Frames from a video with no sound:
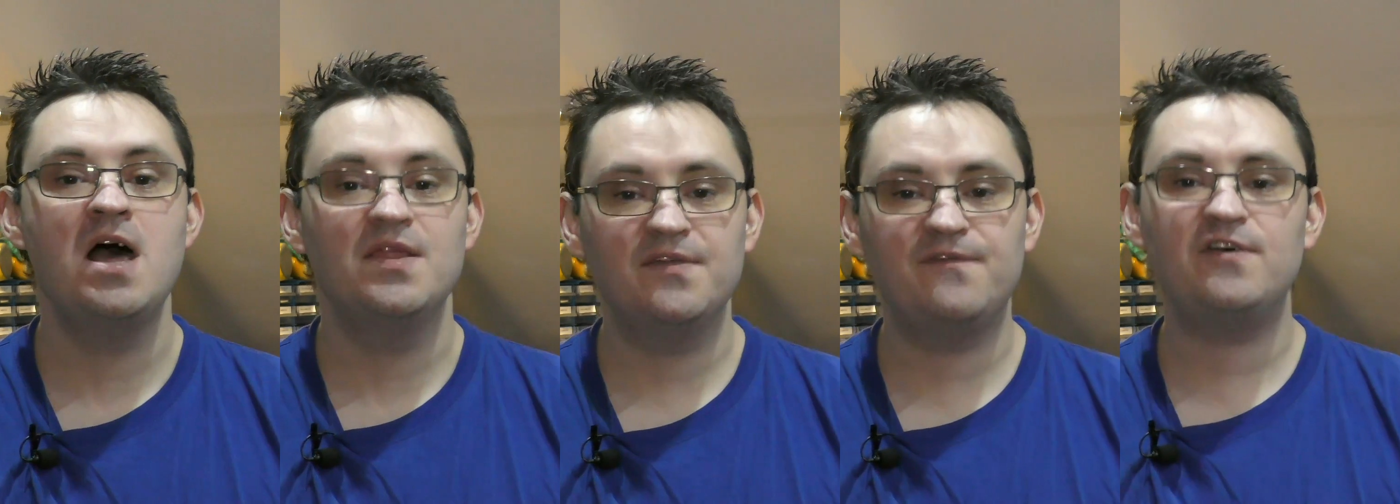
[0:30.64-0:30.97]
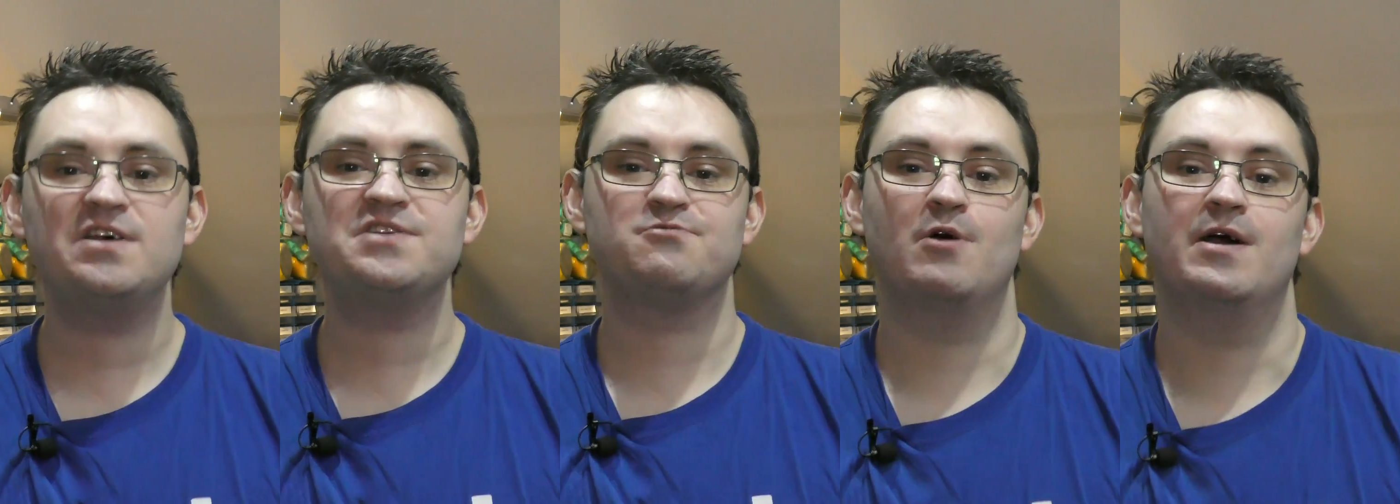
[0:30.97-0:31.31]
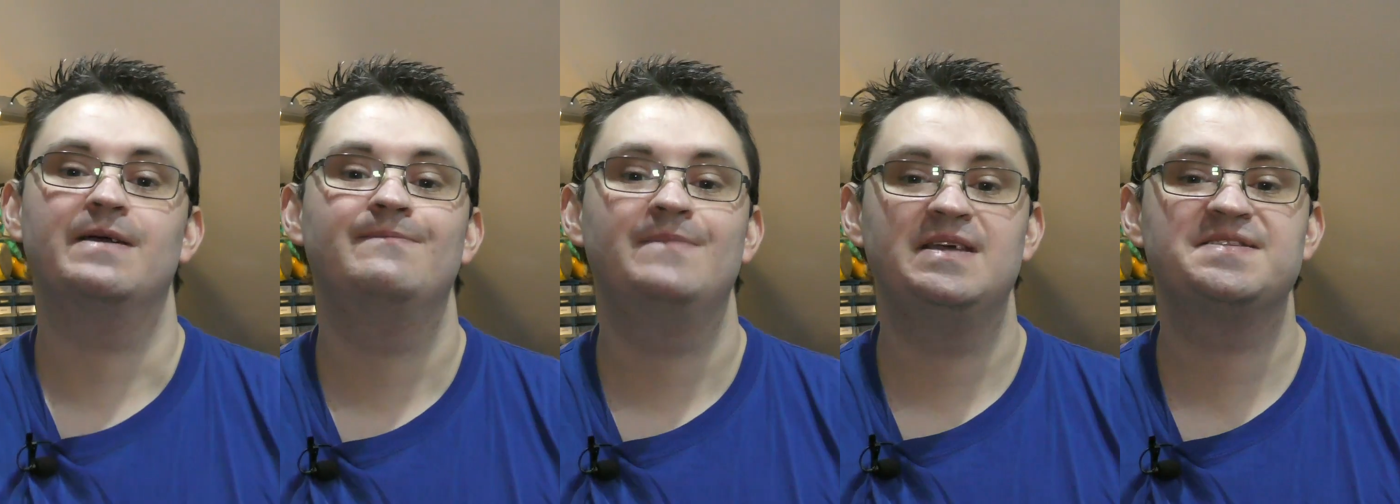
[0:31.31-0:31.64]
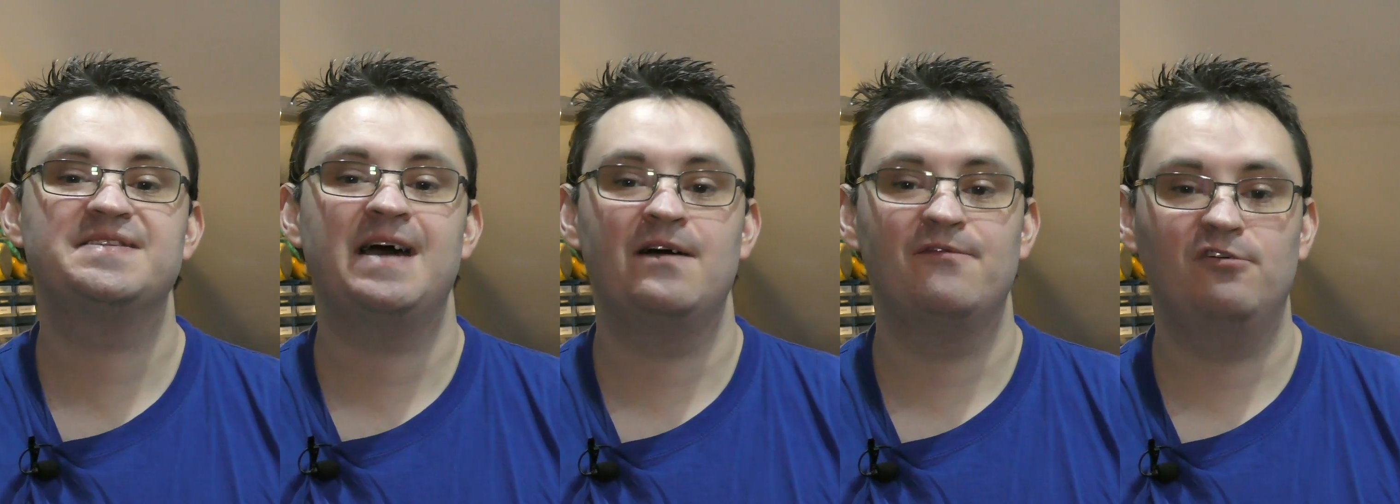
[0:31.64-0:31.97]
The first way is
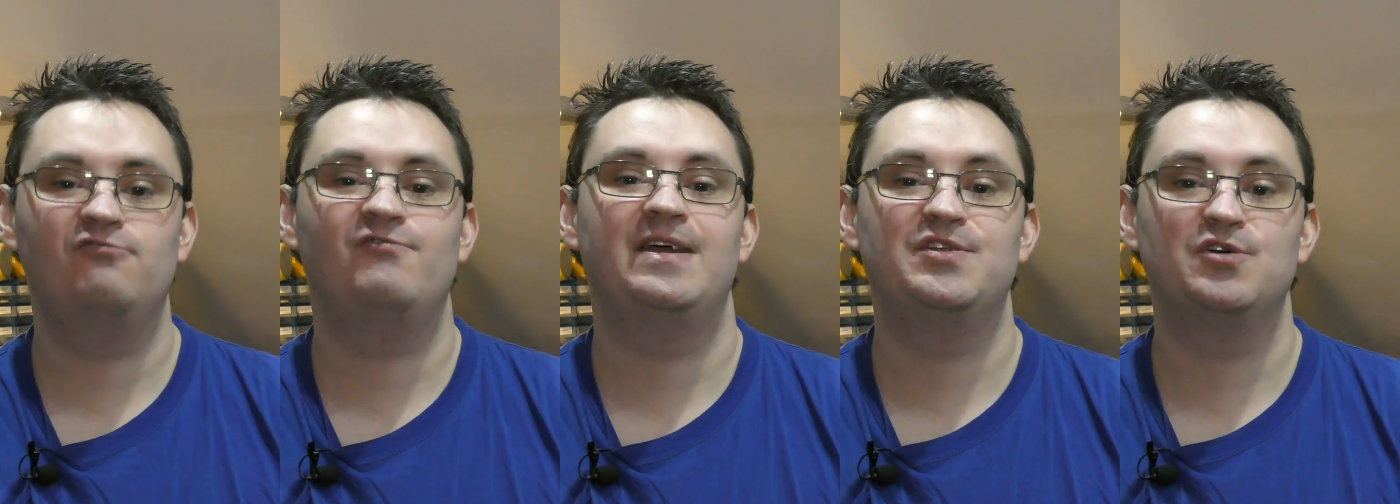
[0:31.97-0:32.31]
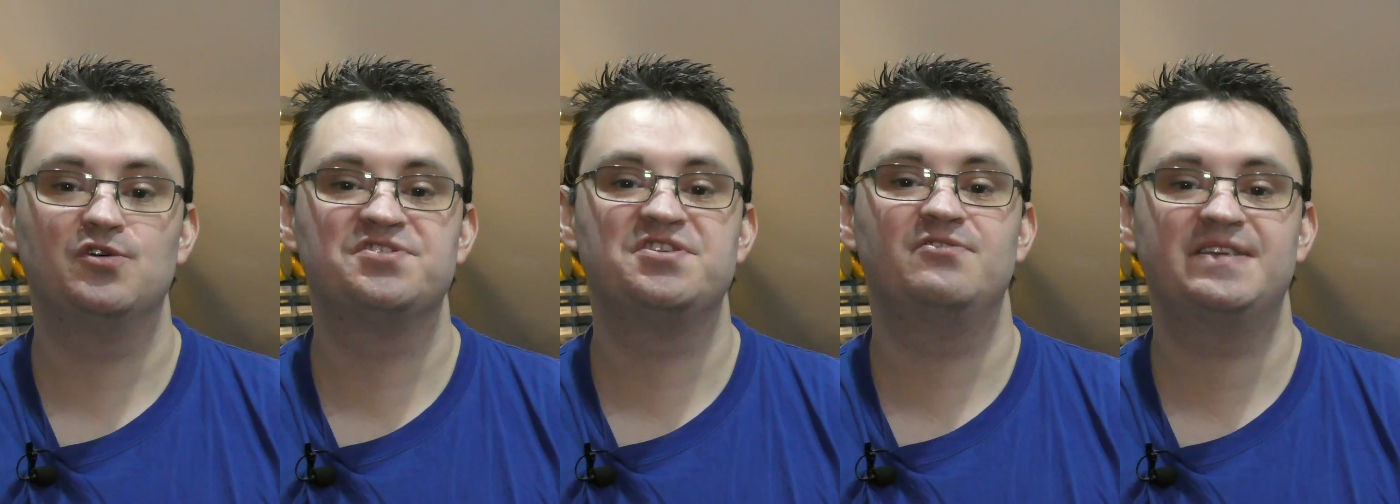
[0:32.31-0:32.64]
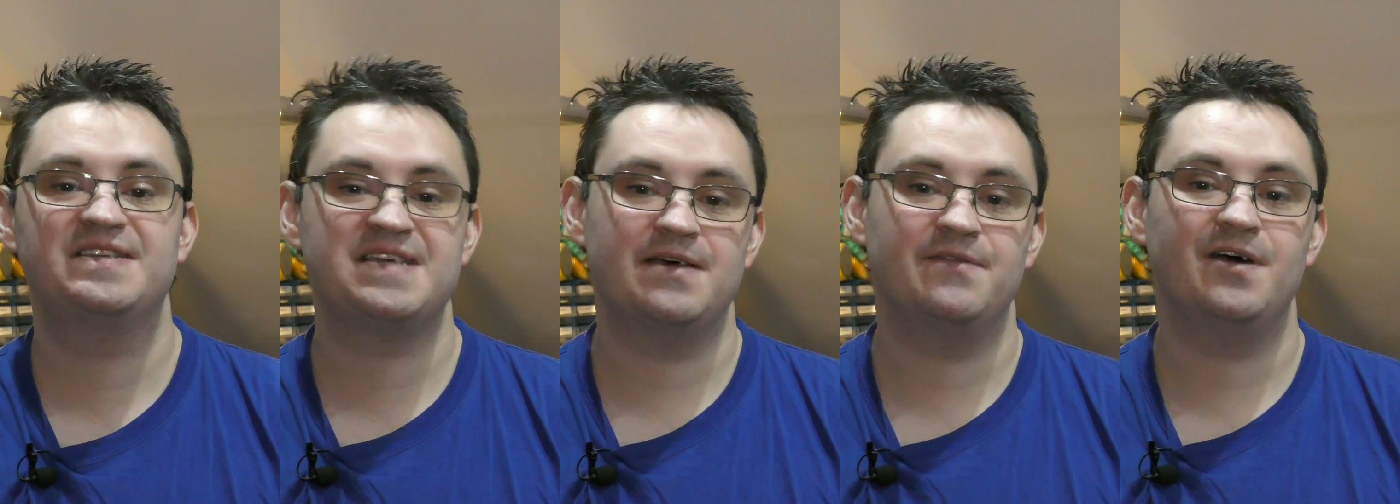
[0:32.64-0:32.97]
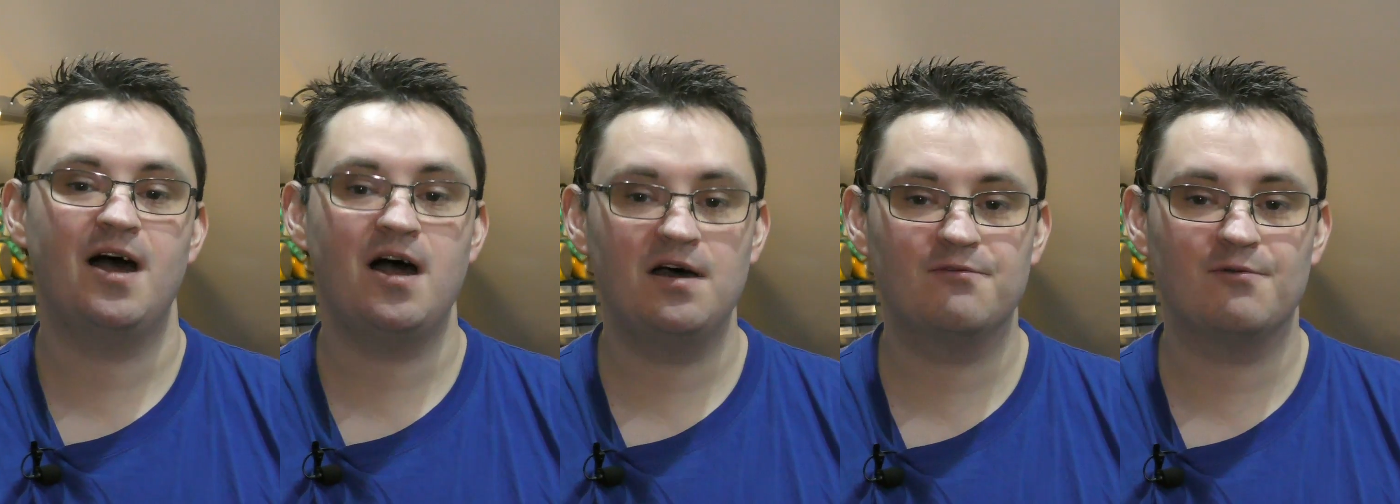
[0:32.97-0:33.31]
to have Unraid auto detect the
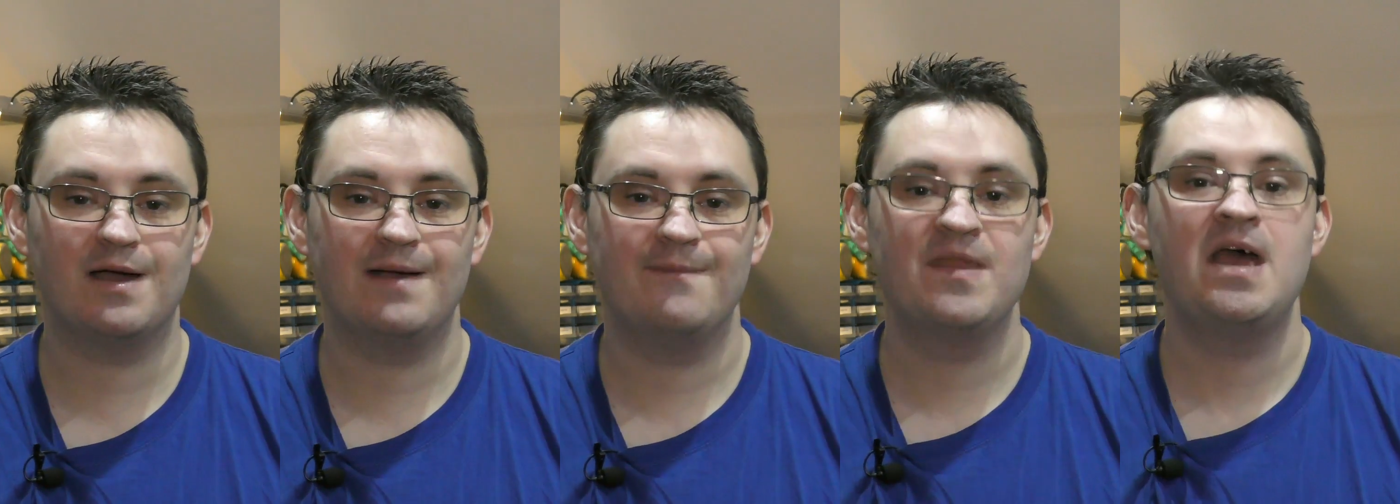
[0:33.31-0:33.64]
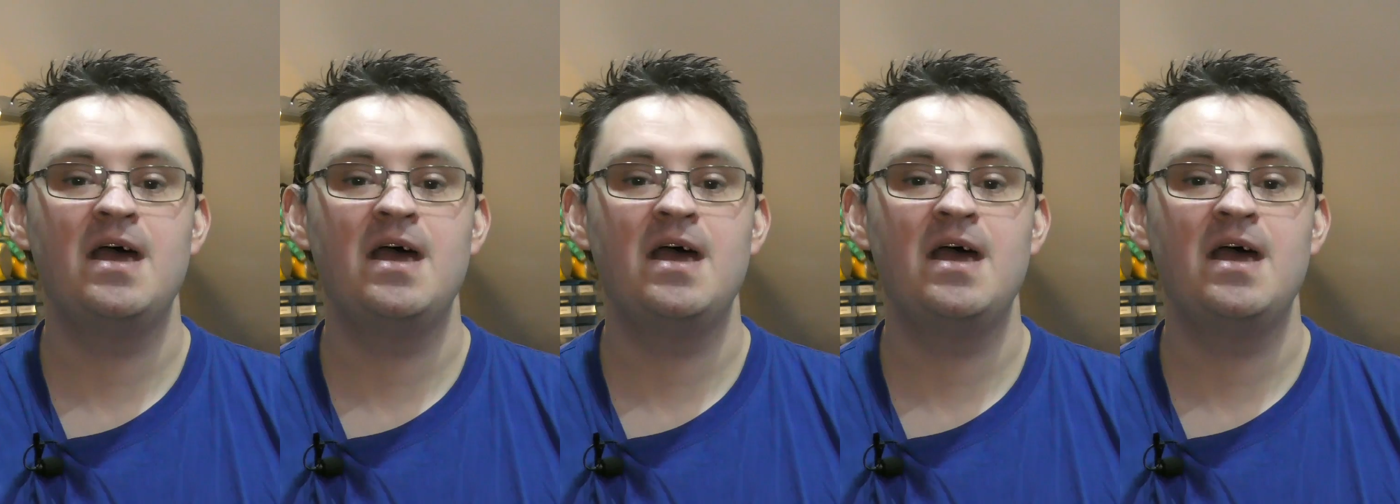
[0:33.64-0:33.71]
hardware.